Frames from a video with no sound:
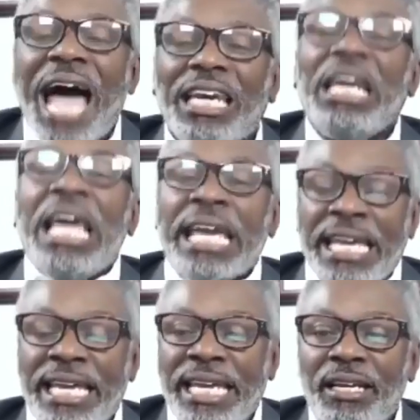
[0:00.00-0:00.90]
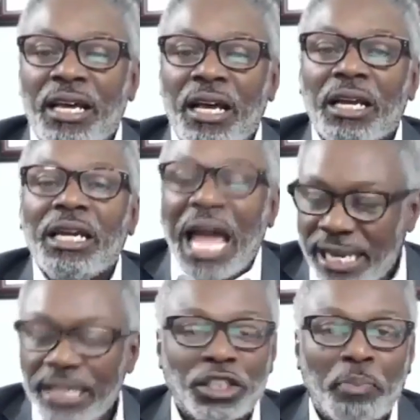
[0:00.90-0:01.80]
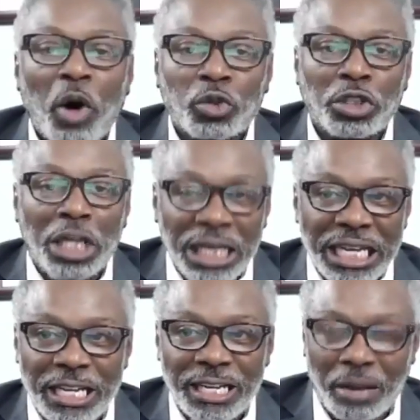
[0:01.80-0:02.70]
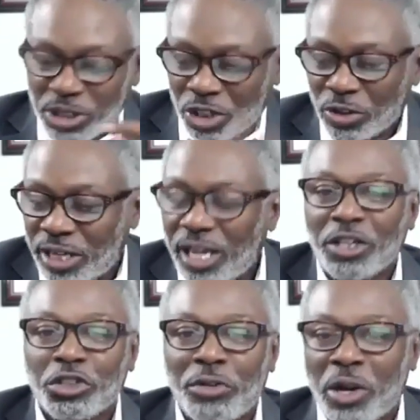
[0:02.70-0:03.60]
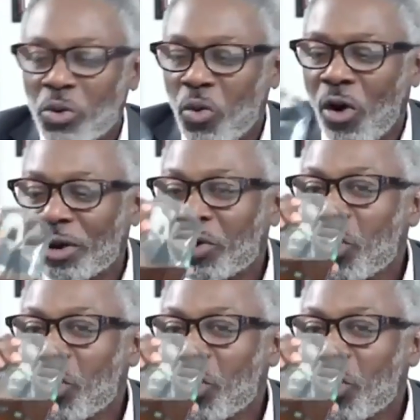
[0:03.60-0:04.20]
lead like he's supposed to lead. I'm just going to take a little drink of water.